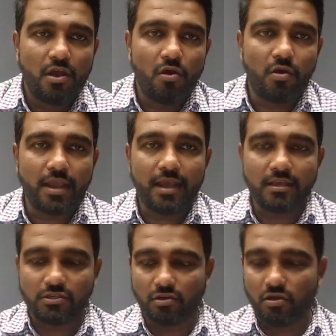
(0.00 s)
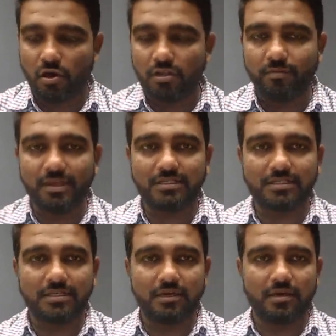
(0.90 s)
Okay, so all the best.
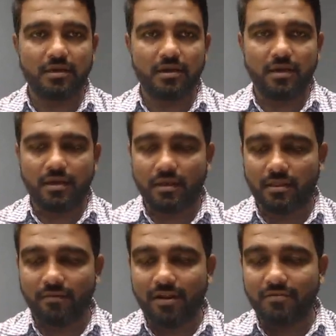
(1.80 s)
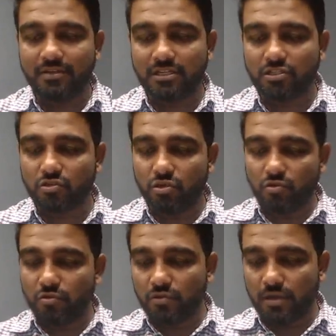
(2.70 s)
Uh, uh, Diwali wishes to
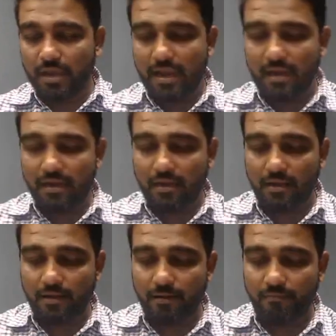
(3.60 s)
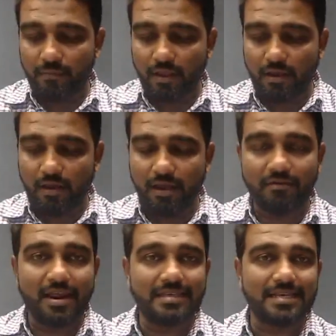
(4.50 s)
you and uh, uh have
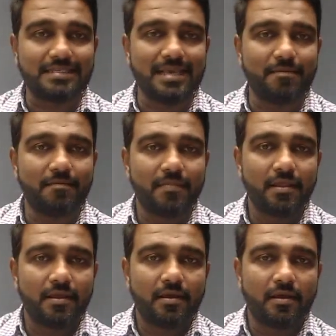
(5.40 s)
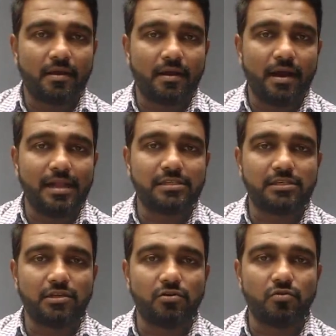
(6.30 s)
a nice exam. I'll
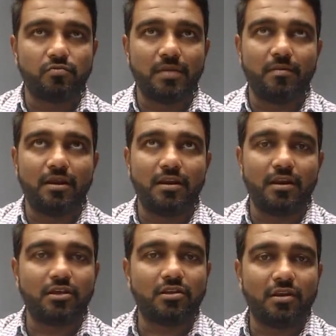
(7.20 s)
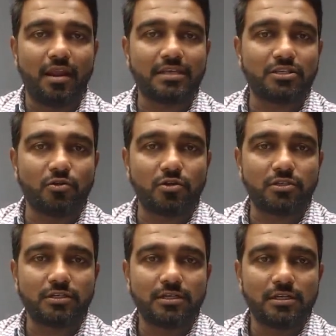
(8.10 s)
see you maybe in ne next course.
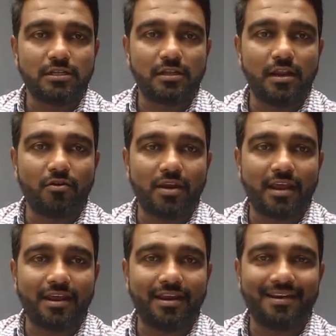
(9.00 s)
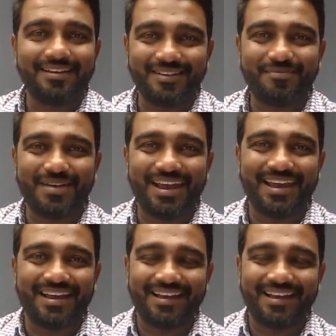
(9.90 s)
Till you take care. Bye.